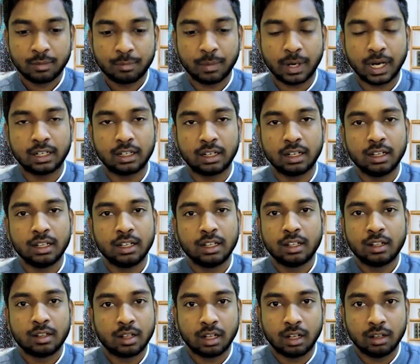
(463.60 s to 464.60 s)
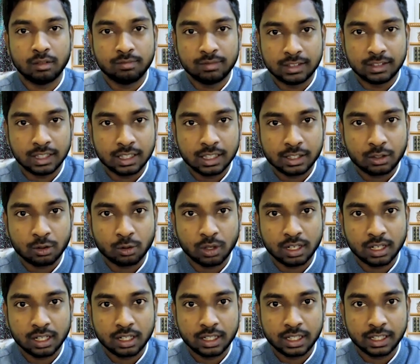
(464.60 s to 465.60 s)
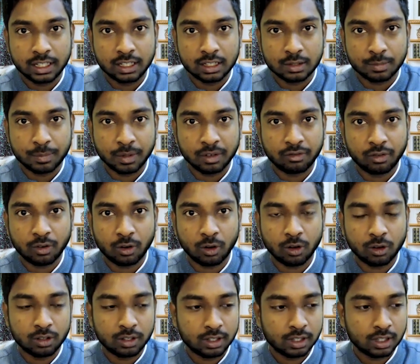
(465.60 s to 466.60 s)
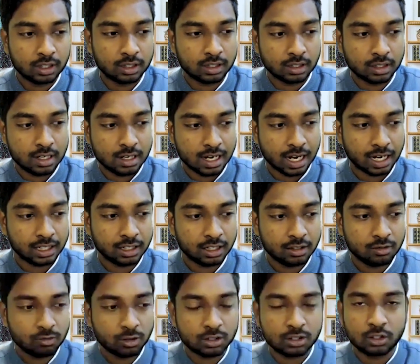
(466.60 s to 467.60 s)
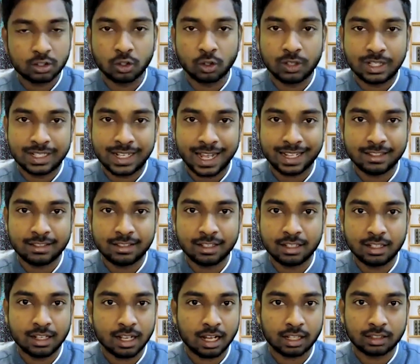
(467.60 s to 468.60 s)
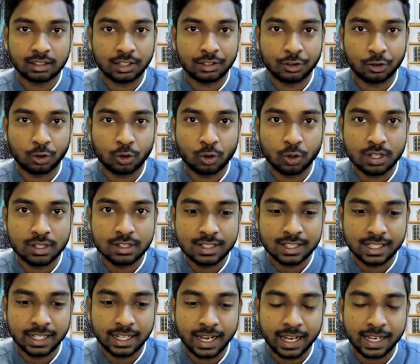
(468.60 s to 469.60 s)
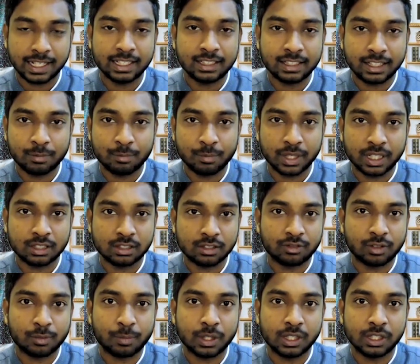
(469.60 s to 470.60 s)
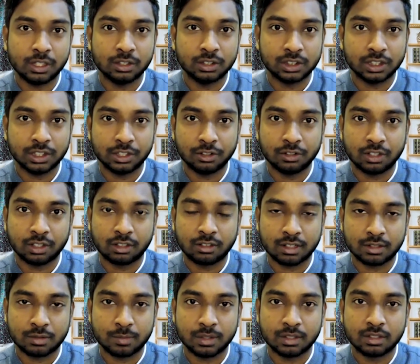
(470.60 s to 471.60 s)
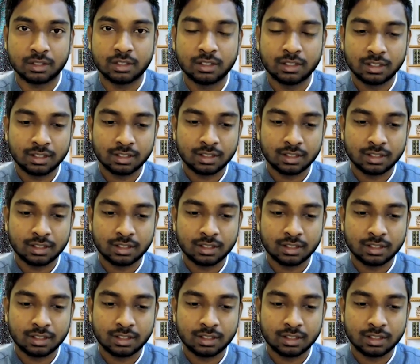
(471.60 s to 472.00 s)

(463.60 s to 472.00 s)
But nearly 200 years before, London was so dense and dark that you couldn't see anything because of the pollution due to Christmas.